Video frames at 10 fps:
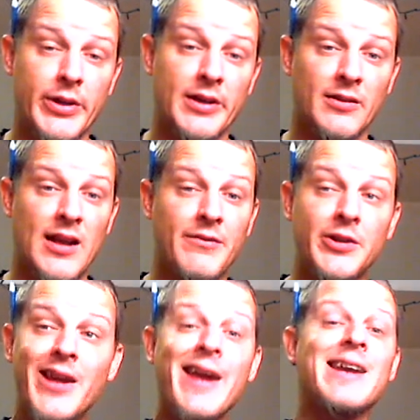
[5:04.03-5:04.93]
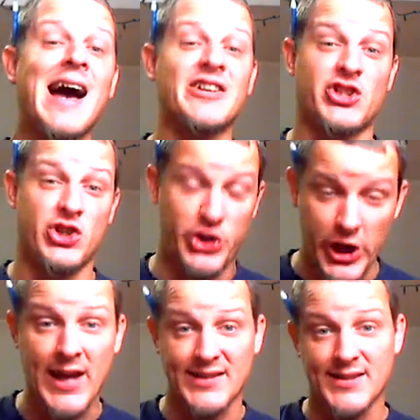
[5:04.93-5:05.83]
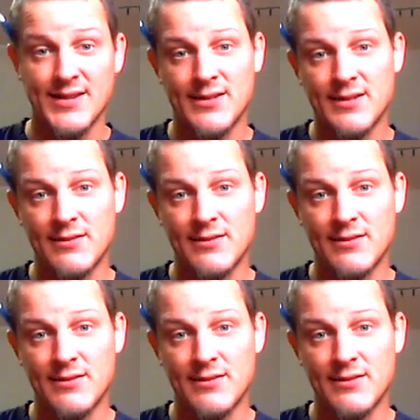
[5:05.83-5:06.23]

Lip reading: 3-11, you ain't got shit.